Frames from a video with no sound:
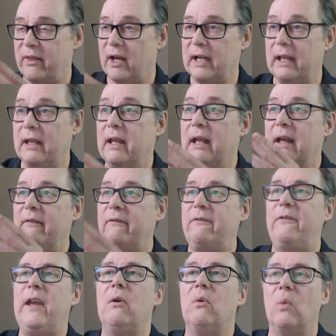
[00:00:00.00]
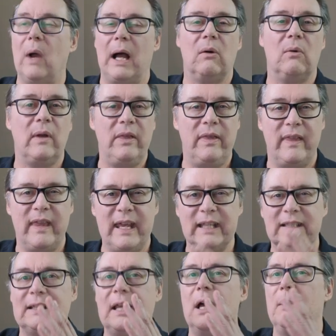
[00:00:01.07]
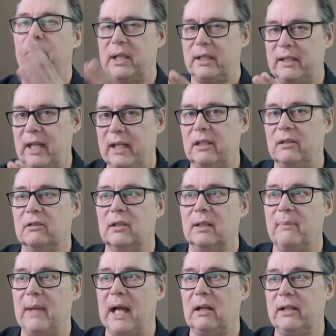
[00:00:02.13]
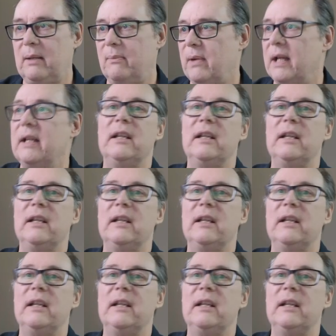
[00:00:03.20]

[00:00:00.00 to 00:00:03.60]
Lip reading: I thought it fit well with this particular melody,